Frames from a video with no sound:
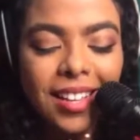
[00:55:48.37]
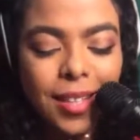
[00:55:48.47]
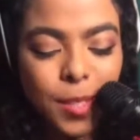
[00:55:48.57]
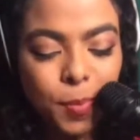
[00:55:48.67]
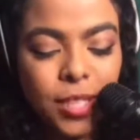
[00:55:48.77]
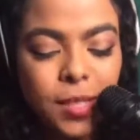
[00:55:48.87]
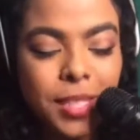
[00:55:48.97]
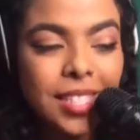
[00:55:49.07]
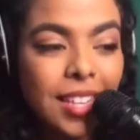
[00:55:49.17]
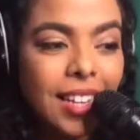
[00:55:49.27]
this brings
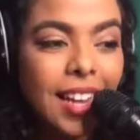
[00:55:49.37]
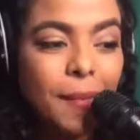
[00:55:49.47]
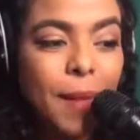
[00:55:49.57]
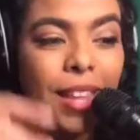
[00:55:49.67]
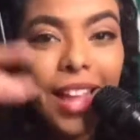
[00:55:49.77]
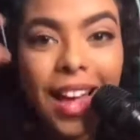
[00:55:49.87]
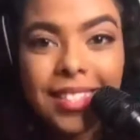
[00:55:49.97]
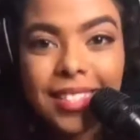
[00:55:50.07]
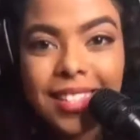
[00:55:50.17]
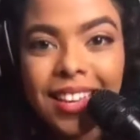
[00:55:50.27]
me to like my
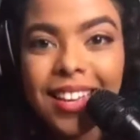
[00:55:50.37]
last,